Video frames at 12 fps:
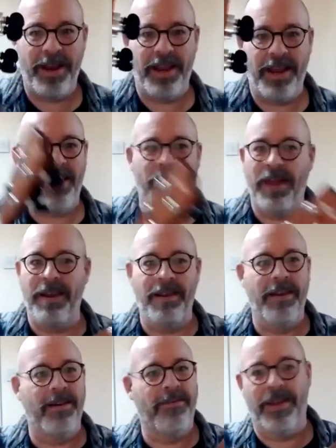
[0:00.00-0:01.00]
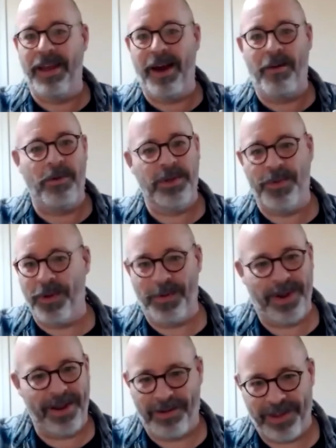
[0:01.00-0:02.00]
clever. They're lovely. I want to put them
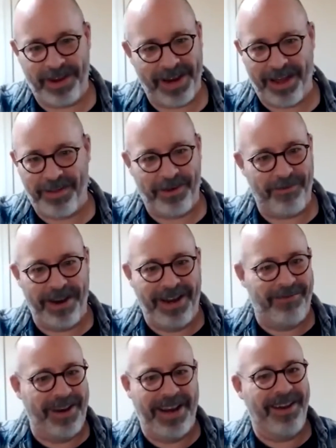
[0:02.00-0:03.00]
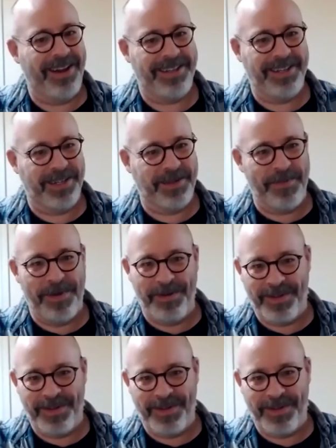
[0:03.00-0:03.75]
on everything now. They're really, really nice and smooth.